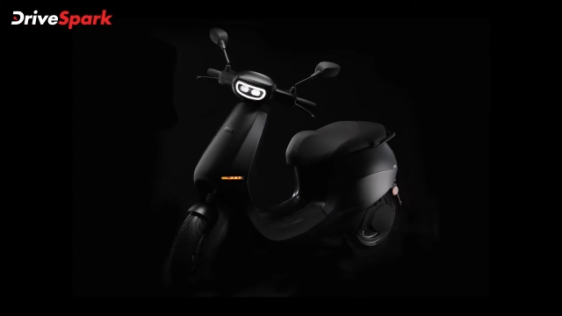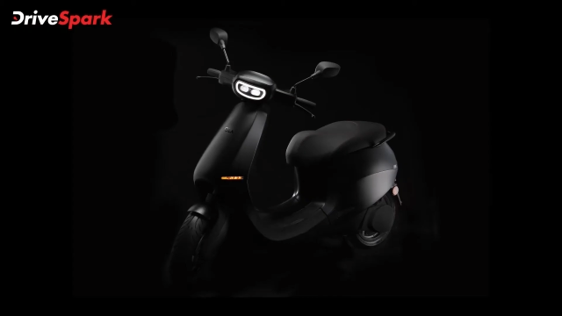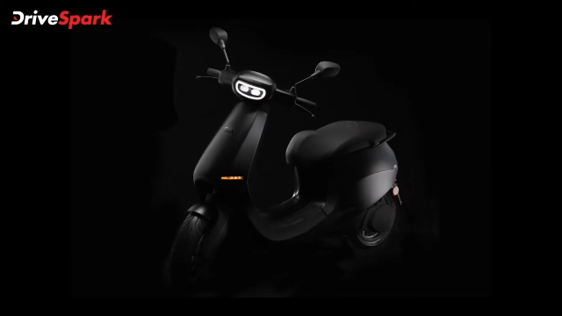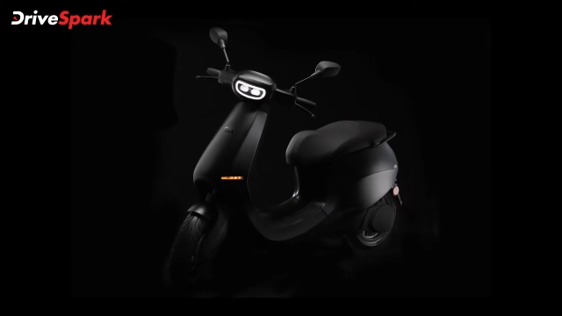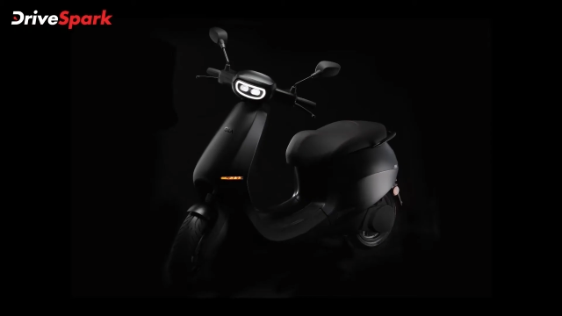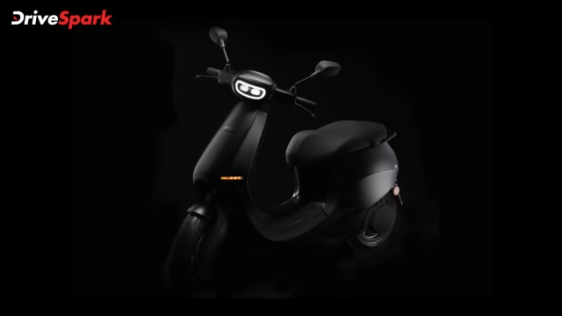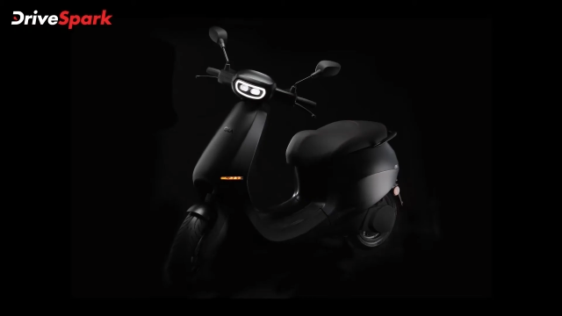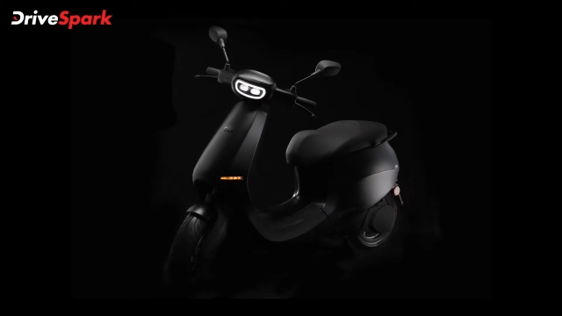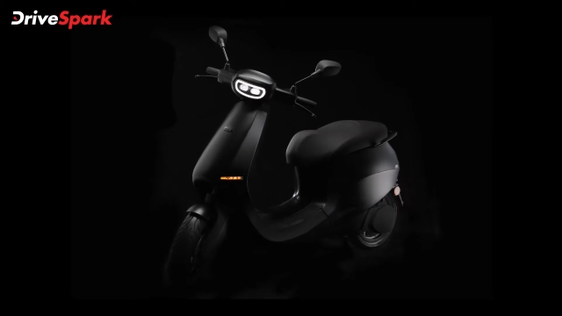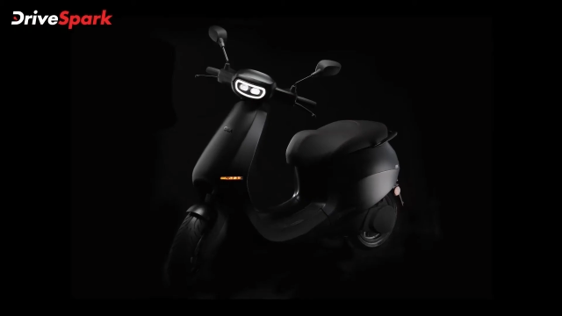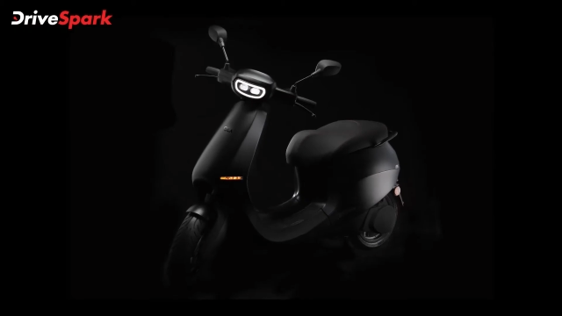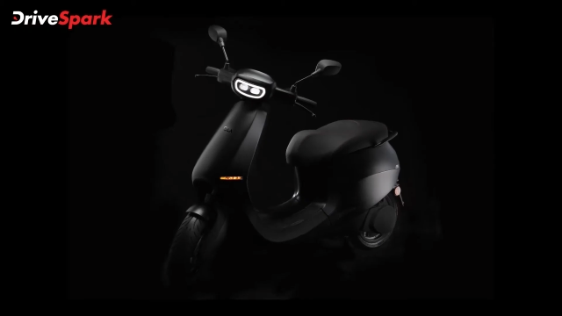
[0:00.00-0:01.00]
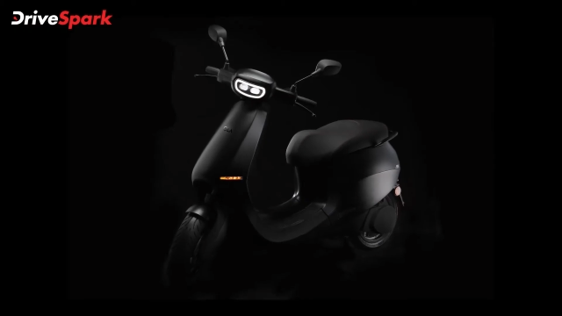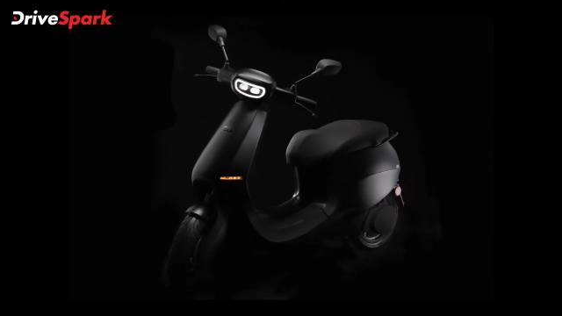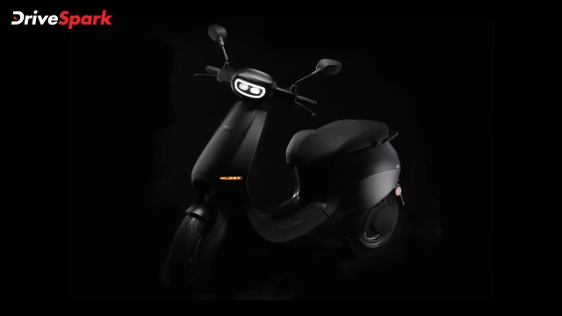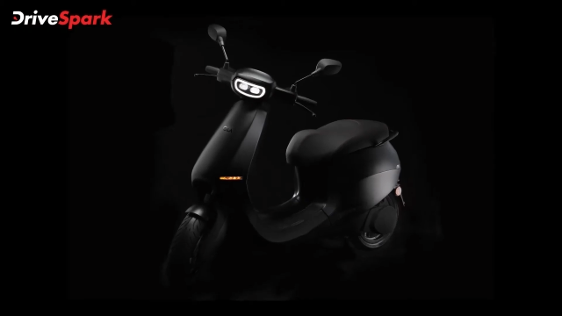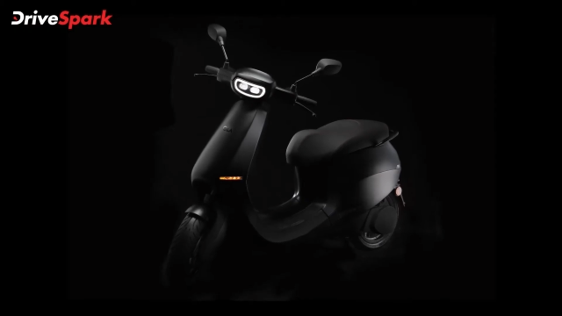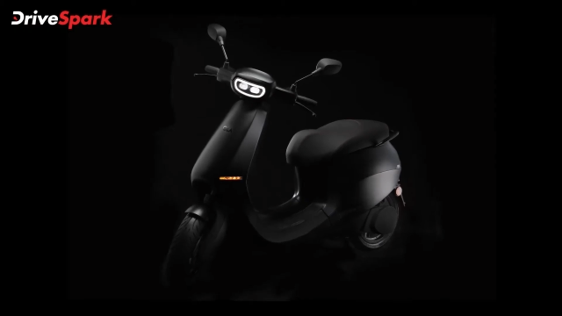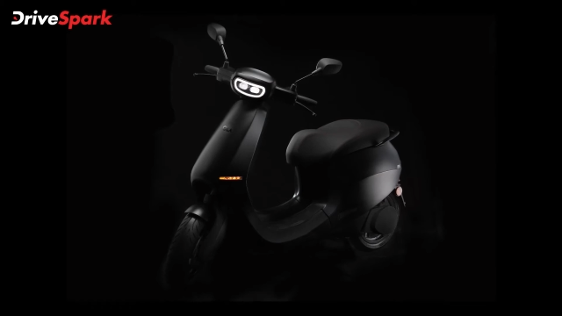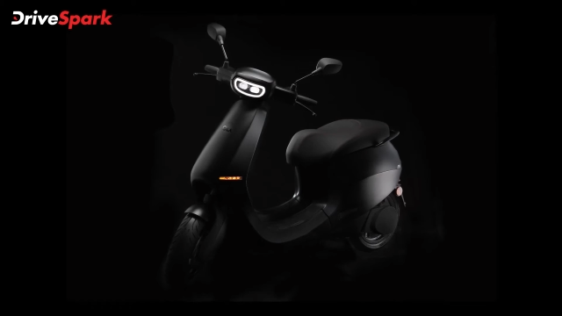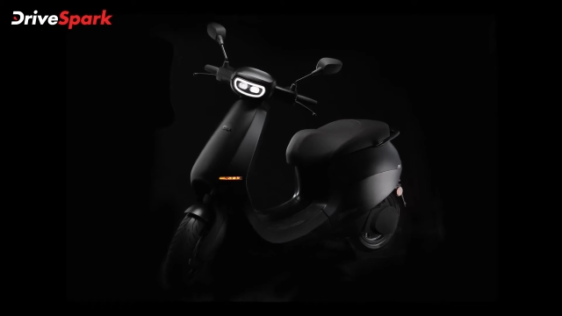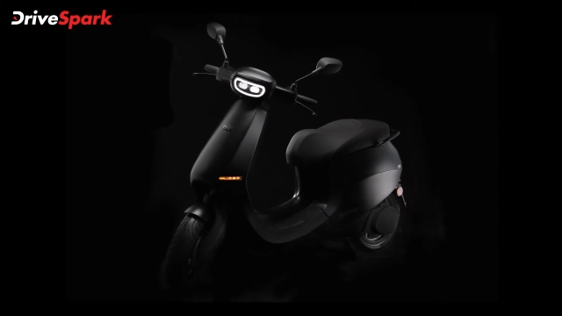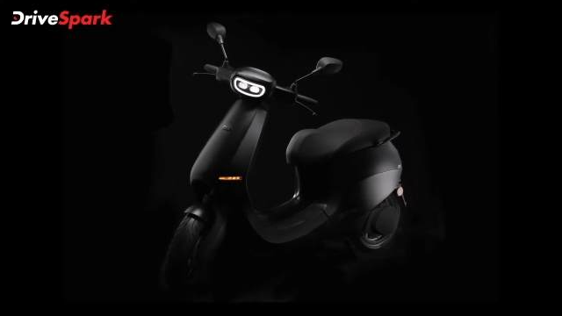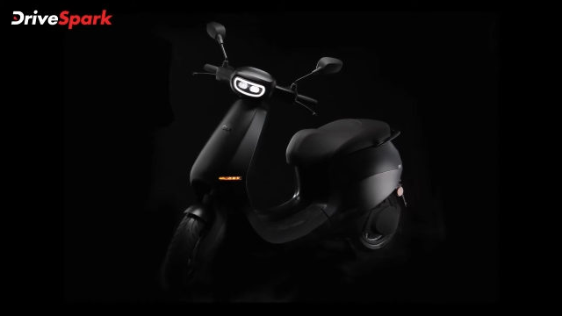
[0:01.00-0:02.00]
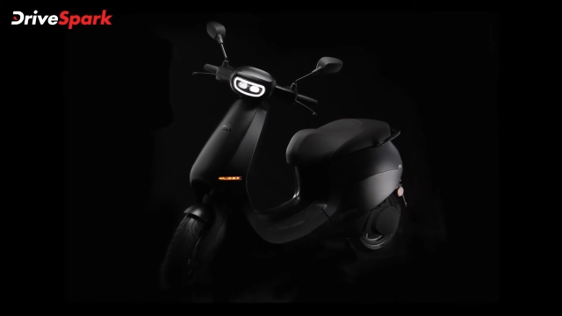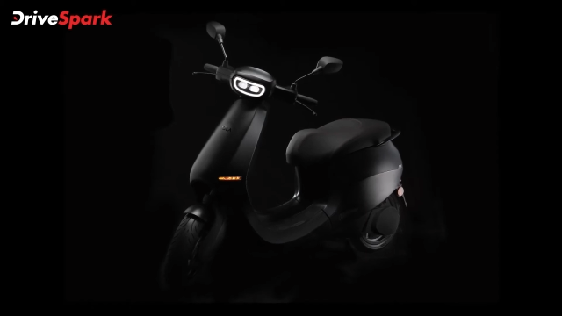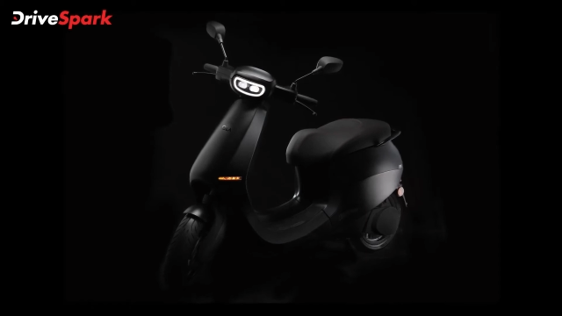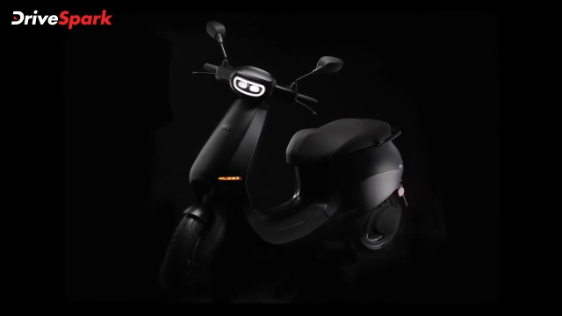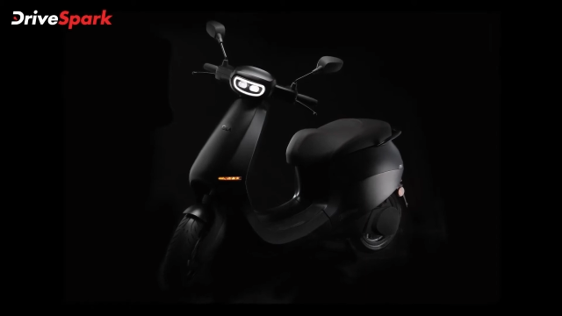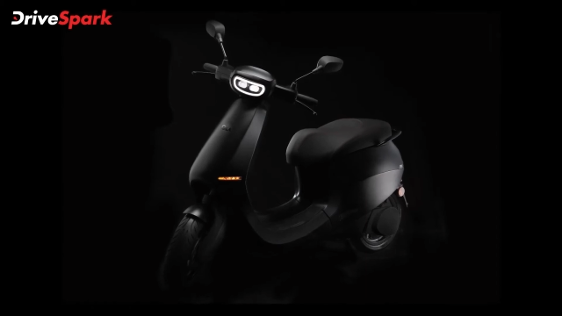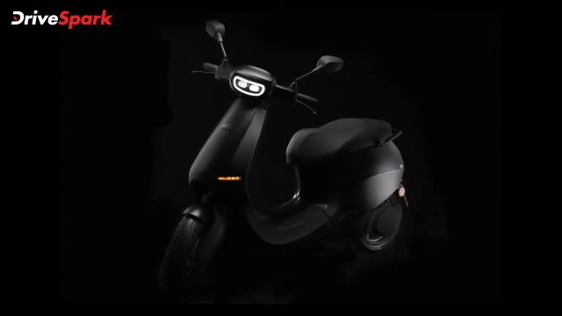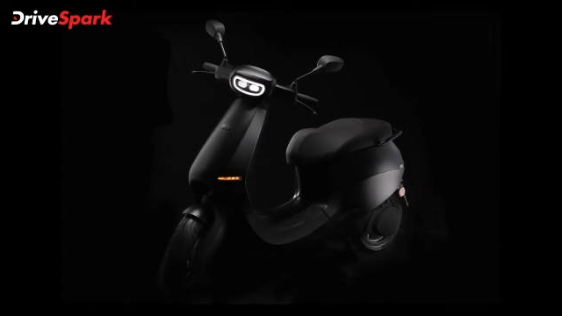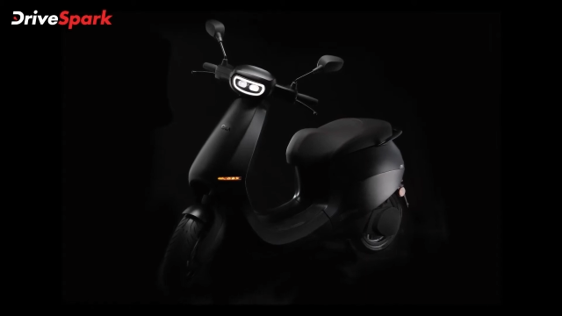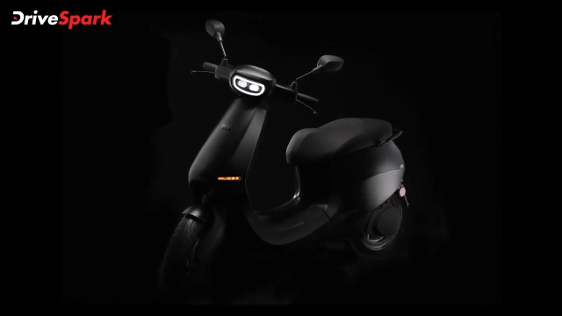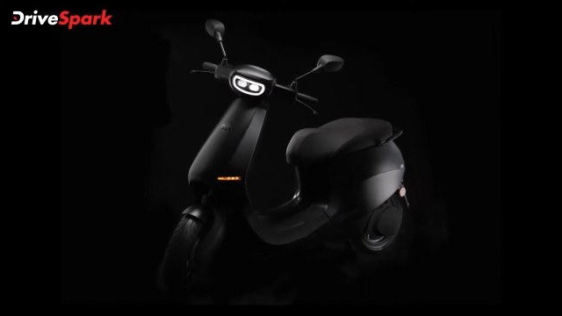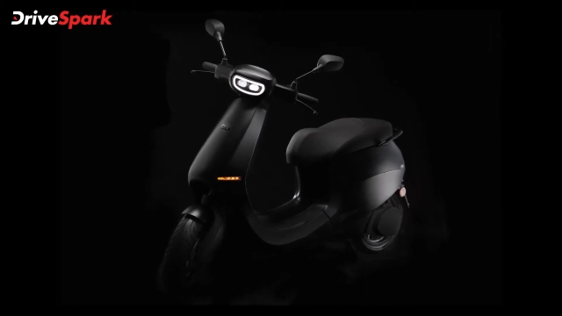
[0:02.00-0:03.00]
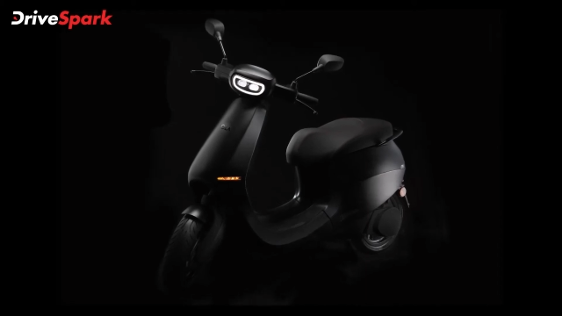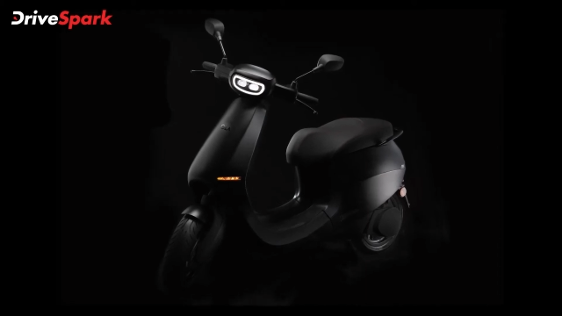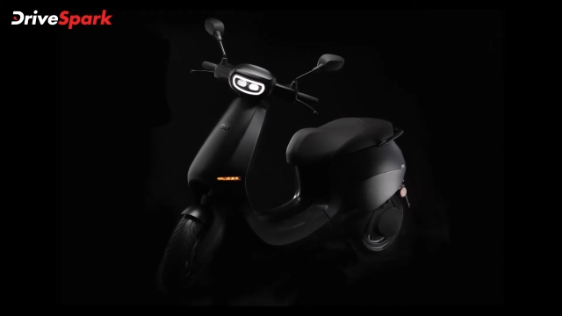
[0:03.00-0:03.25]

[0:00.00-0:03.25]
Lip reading: (no speaker visible)